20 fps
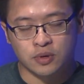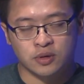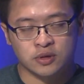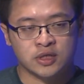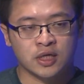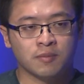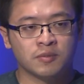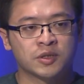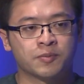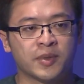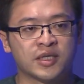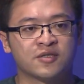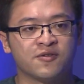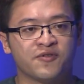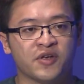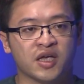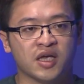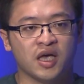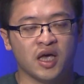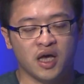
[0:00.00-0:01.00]
some
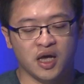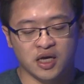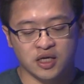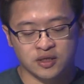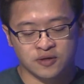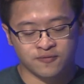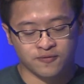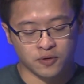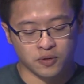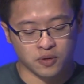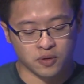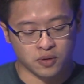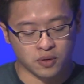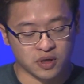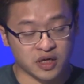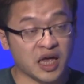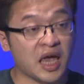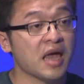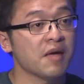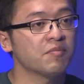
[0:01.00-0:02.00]
specific case for
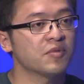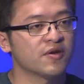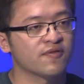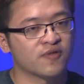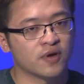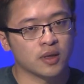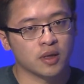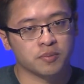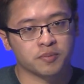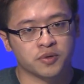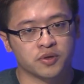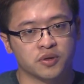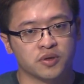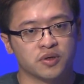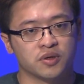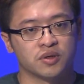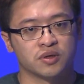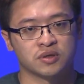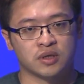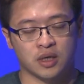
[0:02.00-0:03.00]
game
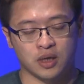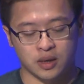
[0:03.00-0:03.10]
developers,